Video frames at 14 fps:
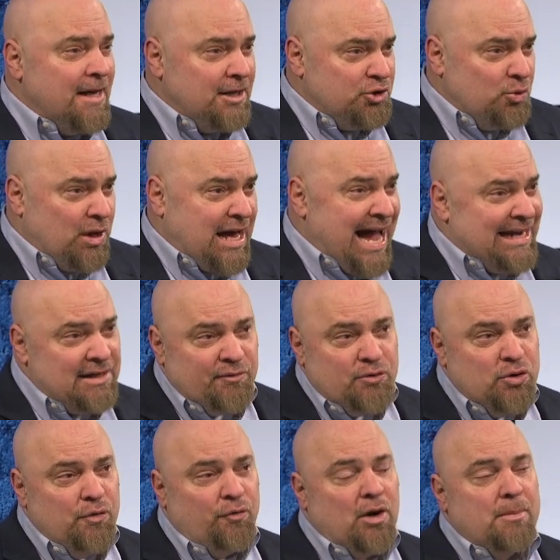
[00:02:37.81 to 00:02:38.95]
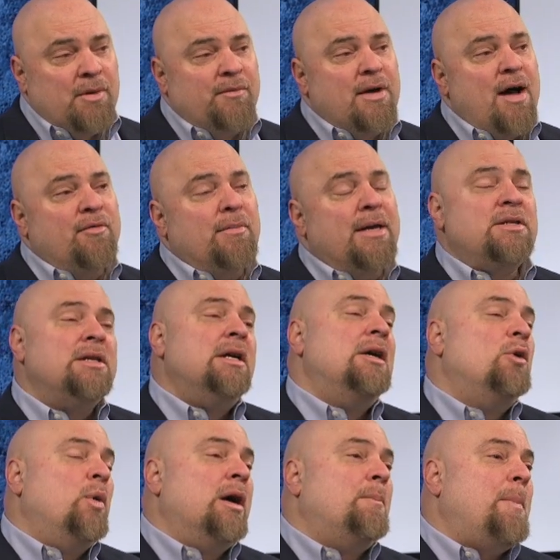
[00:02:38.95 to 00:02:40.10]
to a kind of new form of government
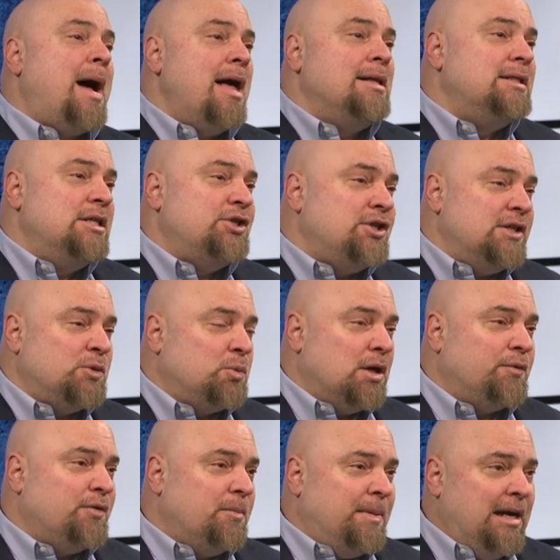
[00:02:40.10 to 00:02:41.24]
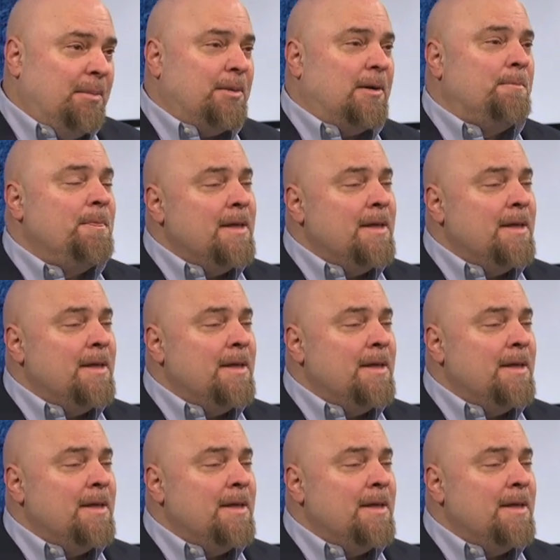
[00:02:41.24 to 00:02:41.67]
where politicians worked for people.